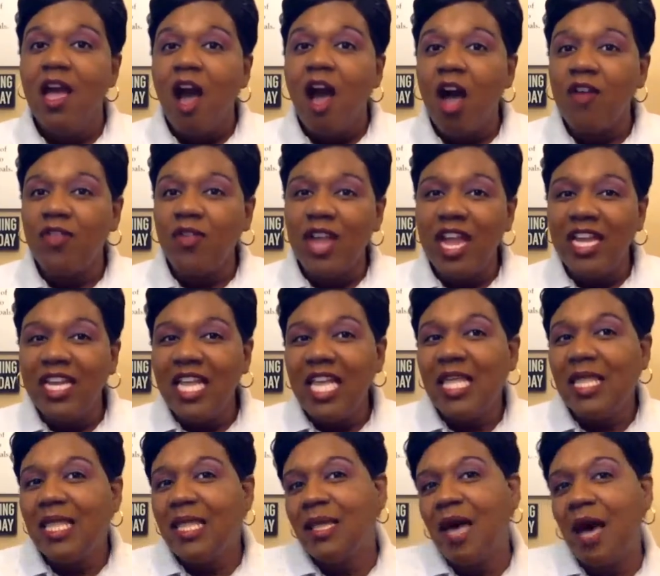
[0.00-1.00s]
Are there any,
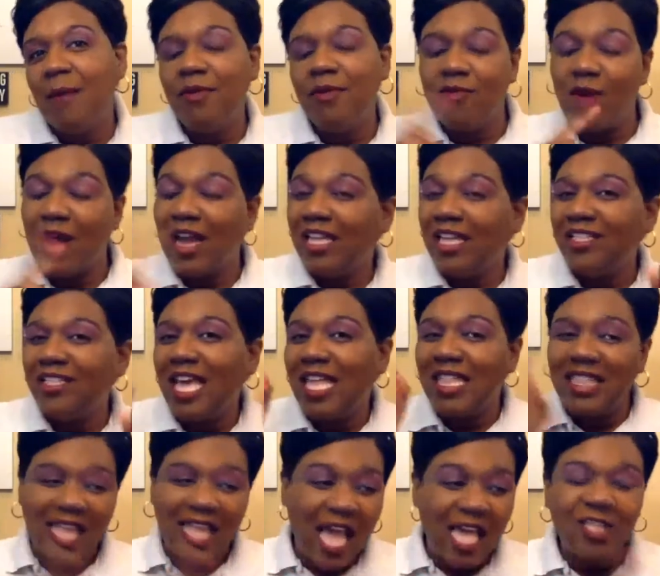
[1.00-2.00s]
um, before I get to that
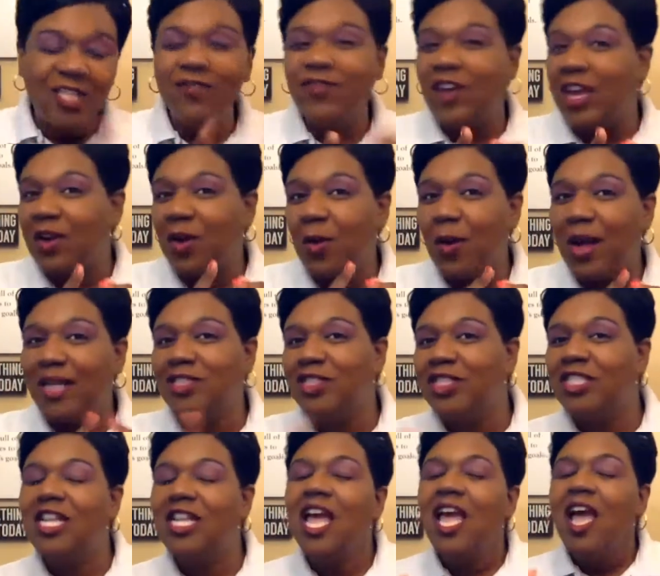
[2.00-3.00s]
last fun
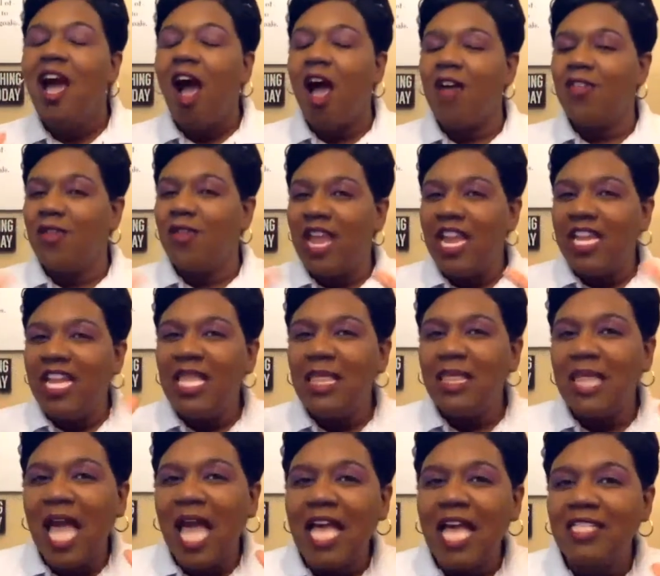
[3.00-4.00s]
question, are there any
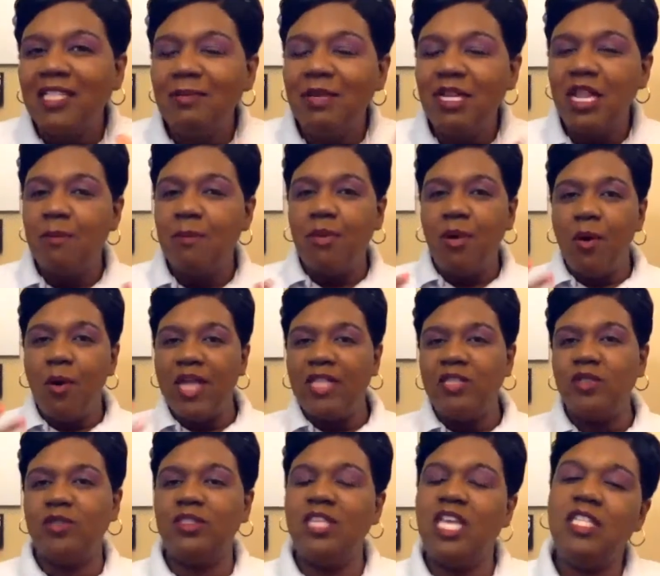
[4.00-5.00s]
last minute points
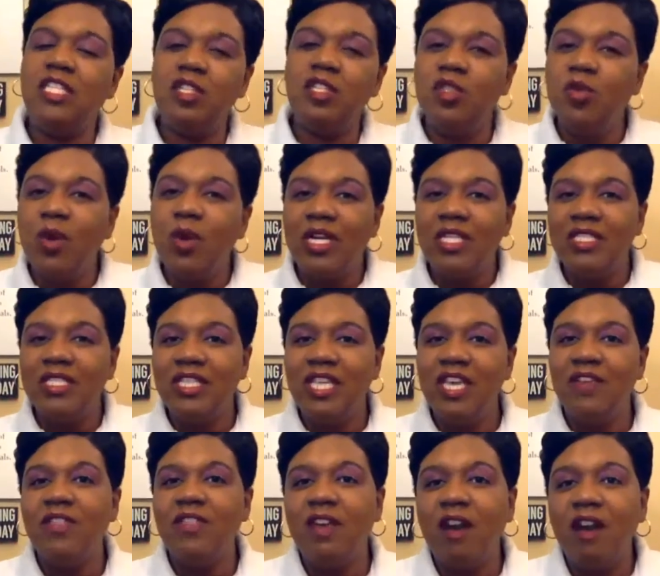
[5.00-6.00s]
or things that you want to
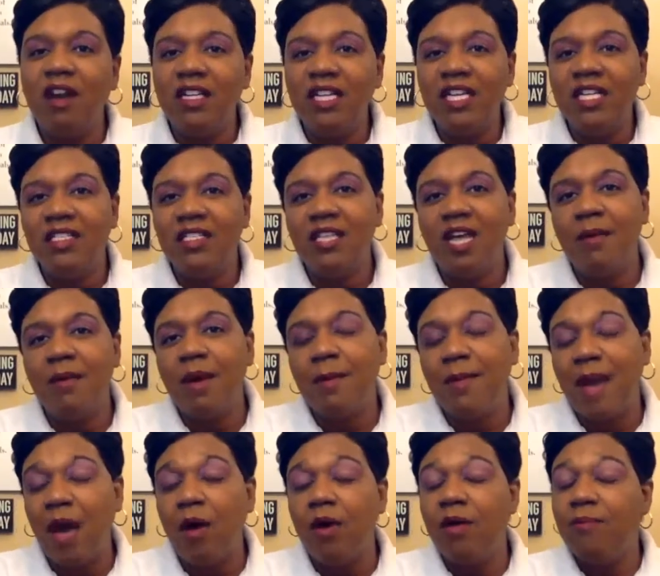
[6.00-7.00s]
give the audience um,
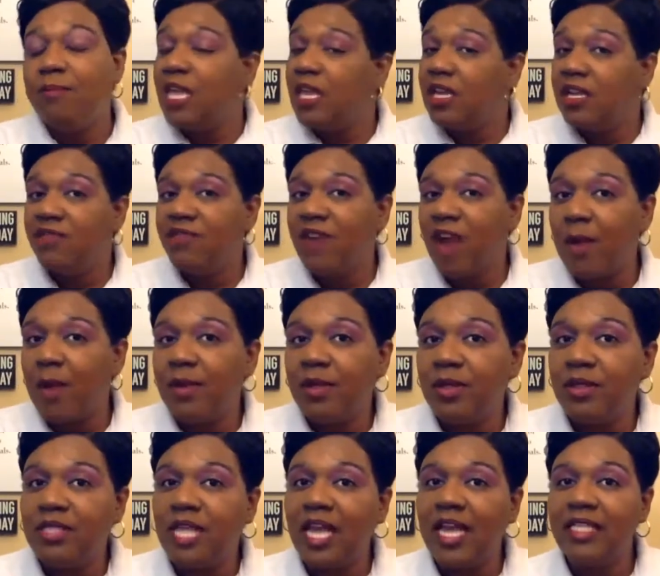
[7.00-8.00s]
about being an environmental
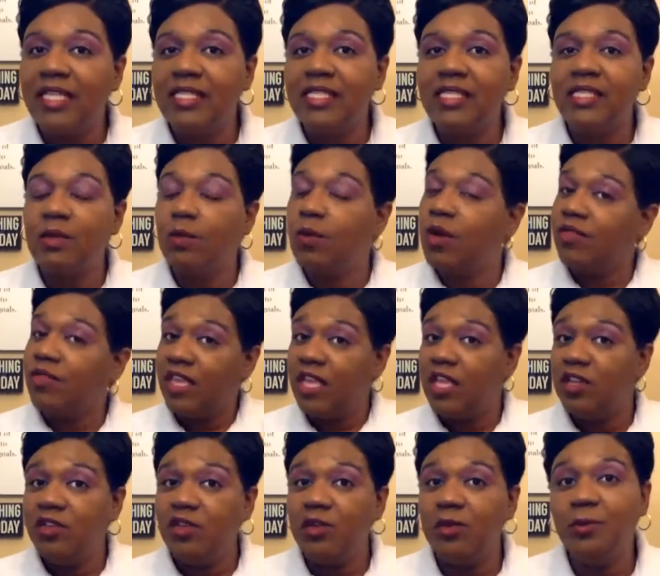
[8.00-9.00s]
scientist and what they
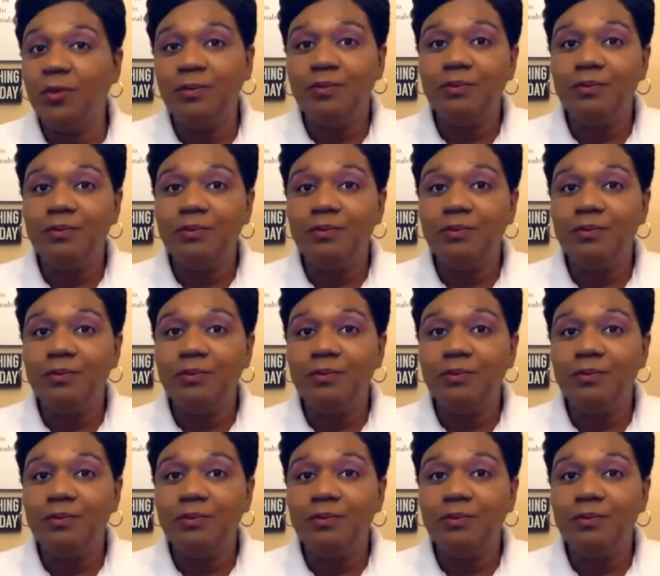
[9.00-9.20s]
can do?